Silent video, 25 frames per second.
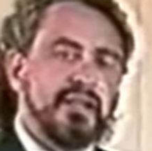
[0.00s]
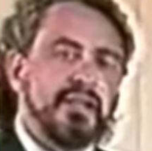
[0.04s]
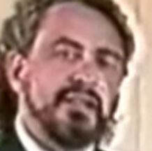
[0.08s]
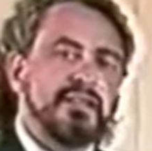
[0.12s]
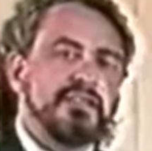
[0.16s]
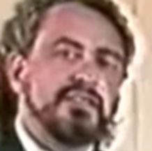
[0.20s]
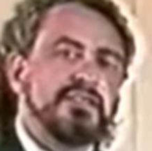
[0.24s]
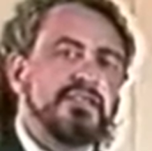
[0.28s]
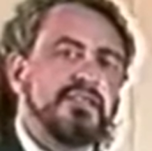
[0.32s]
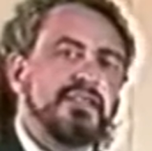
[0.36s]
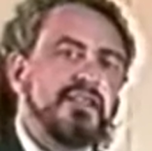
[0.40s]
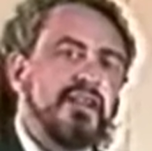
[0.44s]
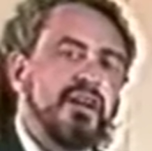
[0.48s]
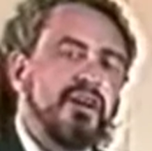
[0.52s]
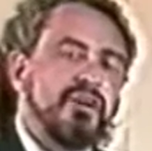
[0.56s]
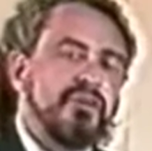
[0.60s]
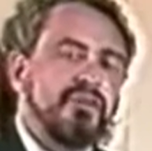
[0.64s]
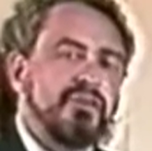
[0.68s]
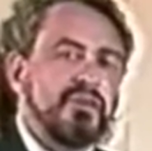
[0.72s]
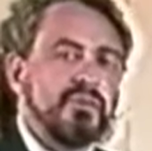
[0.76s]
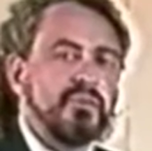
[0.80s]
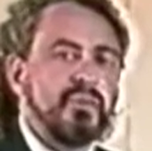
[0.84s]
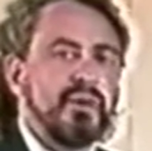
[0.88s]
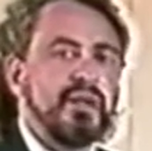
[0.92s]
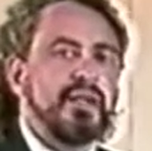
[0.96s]
It's the
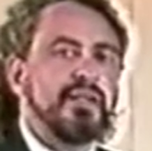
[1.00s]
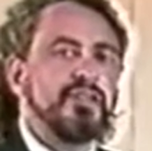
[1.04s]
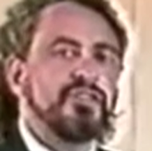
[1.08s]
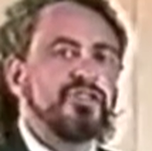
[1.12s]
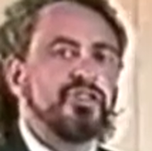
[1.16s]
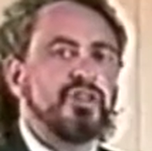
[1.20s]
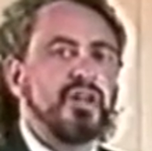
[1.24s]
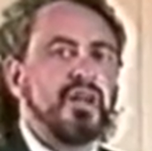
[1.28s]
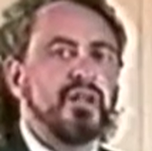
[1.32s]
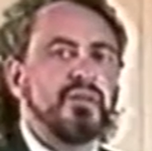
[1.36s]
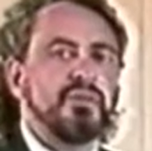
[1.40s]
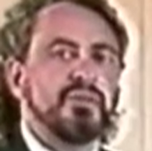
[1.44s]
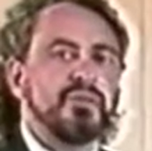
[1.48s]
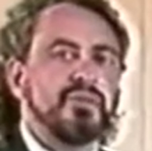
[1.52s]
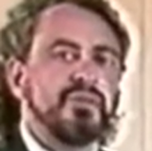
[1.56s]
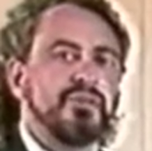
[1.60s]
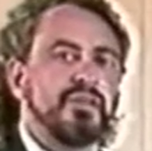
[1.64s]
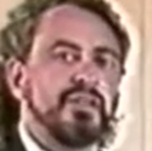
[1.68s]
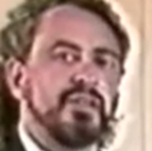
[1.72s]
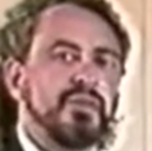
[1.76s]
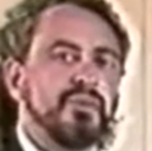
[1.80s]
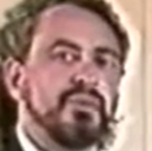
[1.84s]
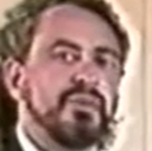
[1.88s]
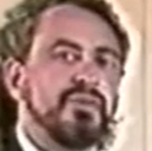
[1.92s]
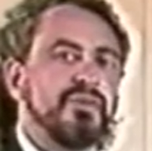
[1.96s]
only way a child could
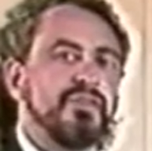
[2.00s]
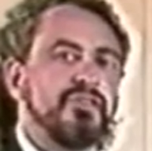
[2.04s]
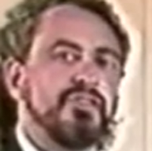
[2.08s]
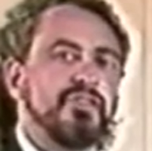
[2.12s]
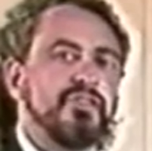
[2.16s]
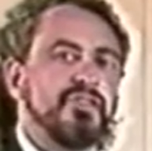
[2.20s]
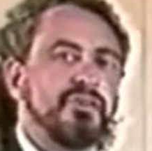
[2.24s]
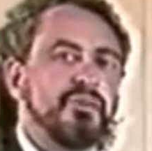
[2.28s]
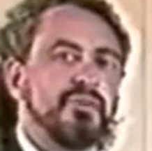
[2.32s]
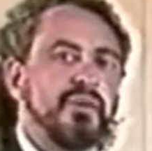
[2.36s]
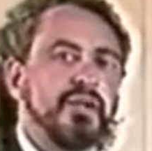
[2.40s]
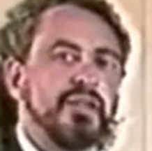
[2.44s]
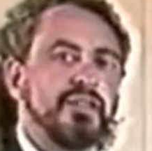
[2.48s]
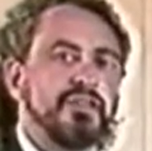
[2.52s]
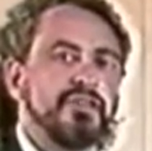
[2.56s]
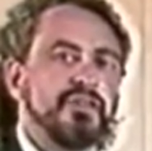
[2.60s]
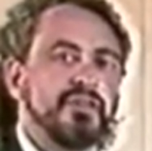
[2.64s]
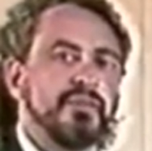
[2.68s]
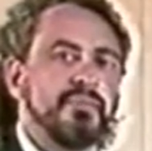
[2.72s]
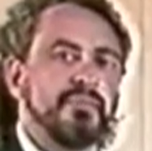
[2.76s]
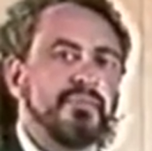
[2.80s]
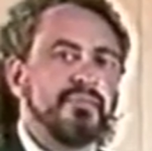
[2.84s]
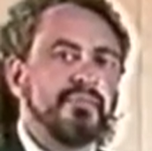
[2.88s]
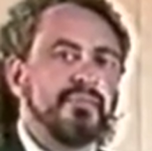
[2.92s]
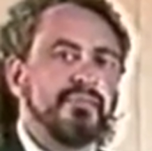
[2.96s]
deal with the
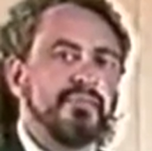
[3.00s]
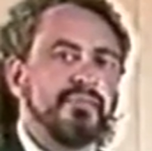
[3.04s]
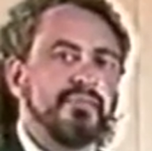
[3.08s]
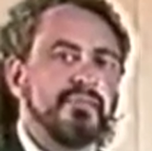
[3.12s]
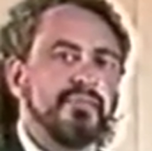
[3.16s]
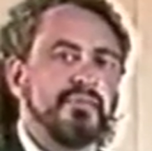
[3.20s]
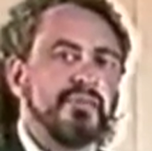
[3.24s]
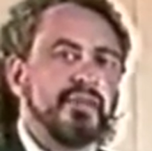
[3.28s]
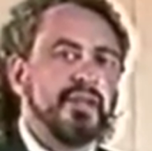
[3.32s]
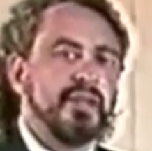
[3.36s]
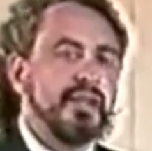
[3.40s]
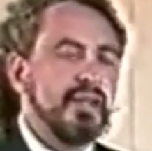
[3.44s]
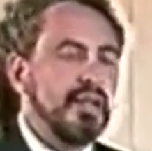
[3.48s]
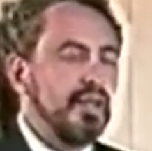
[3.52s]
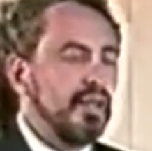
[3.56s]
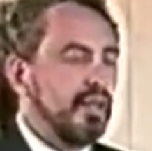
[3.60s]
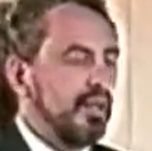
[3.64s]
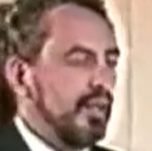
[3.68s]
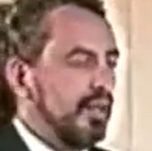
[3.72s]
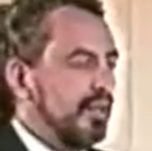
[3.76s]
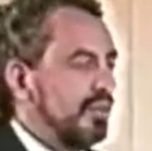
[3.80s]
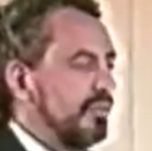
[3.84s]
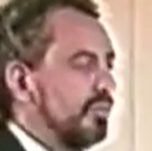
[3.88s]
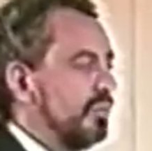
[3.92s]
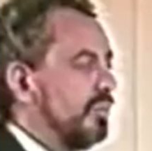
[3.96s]
situation.
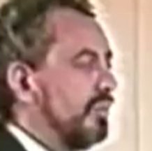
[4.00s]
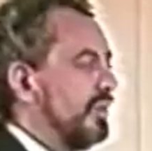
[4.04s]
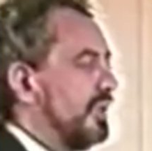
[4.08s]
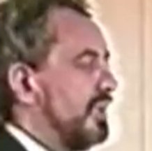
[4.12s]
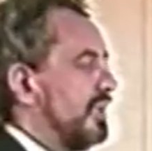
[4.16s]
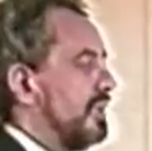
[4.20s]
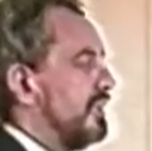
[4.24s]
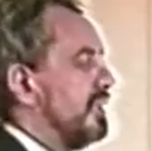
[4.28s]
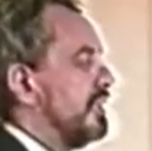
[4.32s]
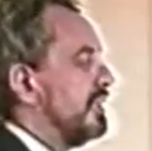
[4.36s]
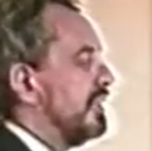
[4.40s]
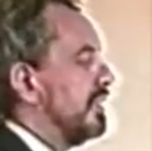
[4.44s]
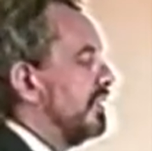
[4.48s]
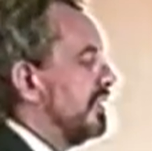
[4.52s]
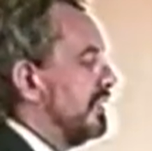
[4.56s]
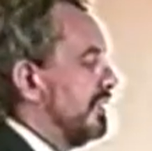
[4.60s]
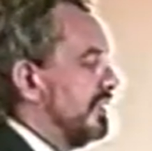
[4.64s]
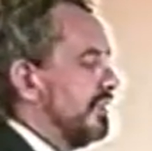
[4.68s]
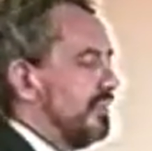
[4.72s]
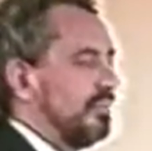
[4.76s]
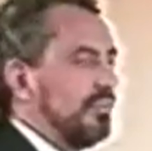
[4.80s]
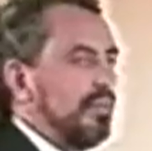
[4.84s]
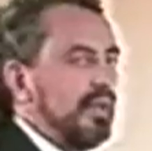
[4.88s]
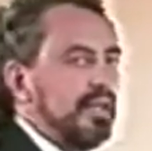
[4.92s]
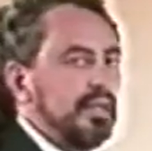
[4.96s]
And we
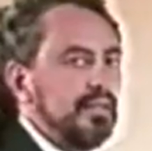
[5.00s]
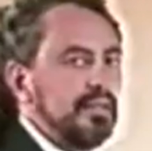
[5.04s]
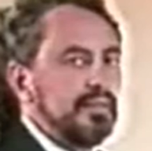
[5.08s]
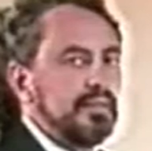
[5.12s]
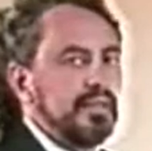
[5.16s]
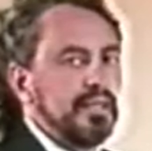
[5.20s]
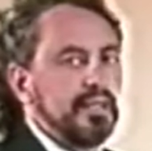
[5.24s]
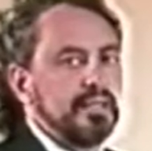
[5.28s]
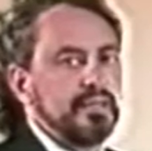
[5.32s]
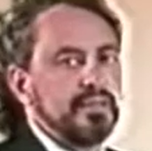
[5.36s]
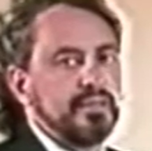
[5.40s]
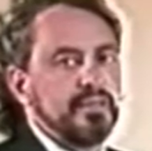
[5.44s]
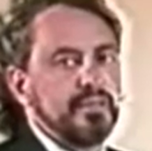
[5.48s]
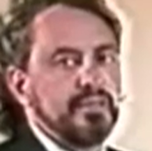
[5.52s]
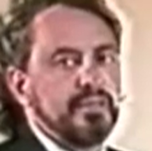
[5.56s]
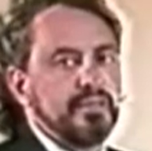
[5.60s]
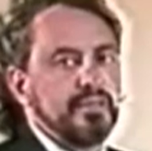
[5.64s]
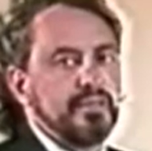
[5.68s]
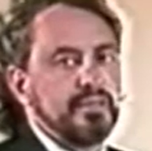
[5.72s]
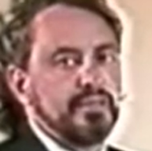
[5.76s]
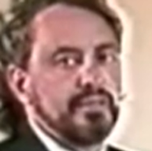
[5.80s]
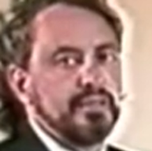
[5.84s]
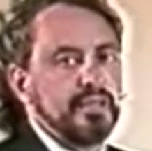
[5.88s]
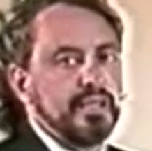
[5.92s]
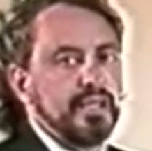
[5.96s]
can make that
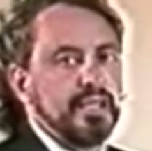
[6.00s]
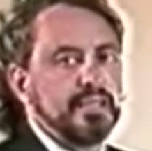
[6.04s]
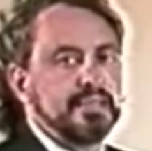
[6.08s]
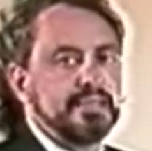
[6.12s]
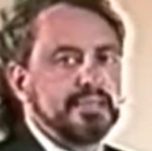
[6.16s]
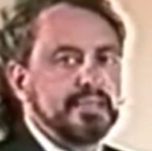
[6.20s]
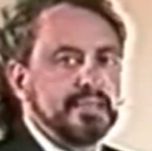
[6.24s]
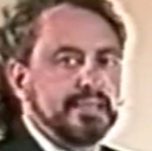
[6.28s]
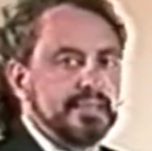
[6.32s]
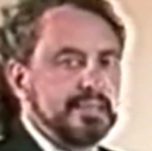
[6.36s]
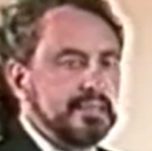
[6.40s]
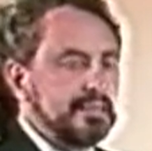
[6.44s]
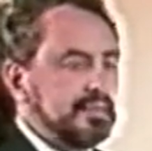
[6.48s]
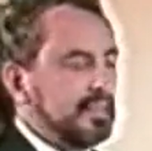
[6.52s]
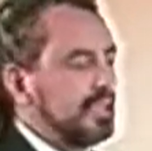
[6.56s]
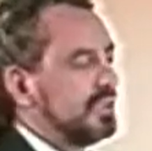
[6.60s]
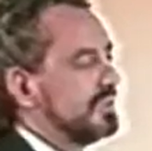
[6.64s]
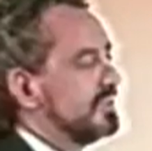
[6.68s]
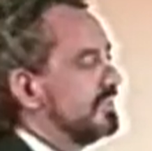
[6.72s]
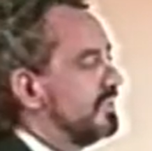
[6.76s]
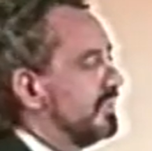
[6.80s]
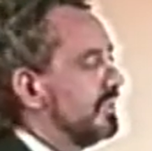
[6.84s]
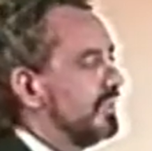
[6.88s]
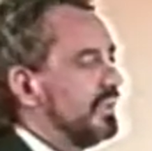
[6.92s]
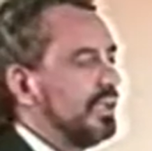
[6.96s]
a
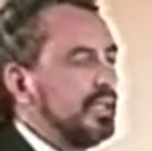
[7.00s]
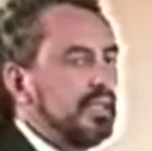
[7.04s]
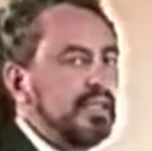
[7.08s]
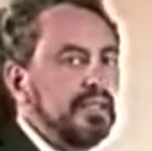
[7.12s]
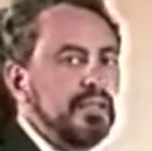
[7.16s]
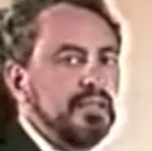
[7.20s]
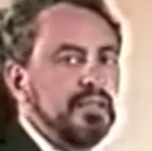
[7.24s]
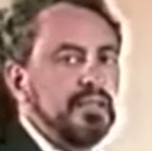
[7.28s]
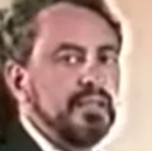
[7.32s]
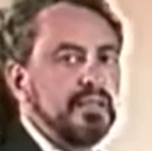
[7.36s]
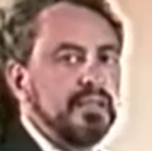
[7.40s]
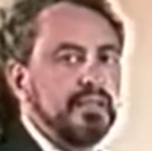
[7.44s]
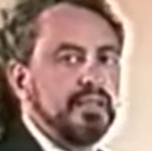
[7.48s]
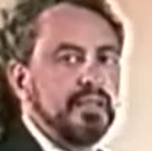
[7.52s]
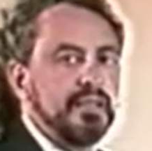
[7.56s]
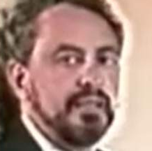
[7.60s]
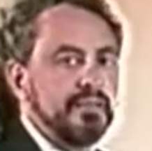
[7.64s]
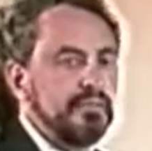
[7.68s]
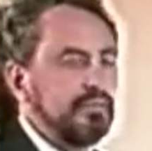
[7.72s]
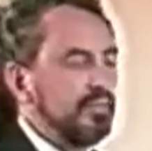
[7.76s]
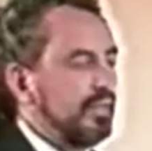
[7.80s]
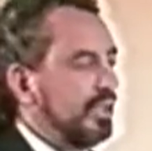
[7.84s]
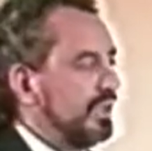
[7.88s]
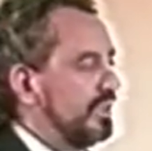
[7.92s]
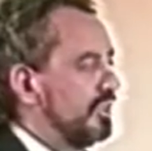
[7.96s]
successful healing
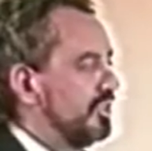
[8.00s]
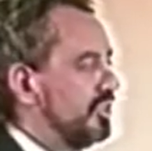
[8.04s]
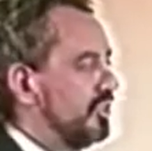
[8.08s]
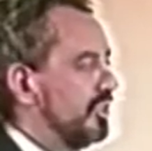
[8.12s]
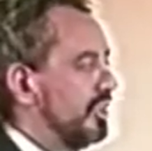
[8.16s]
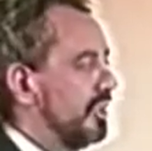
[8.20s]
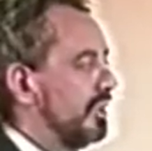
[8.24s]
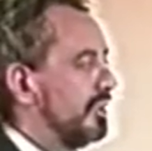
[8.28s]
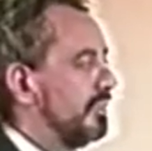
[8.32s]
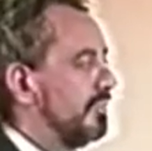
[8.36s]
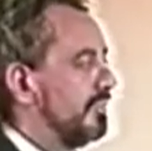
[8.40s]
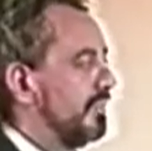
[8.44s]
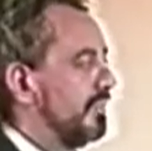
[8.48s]
adventure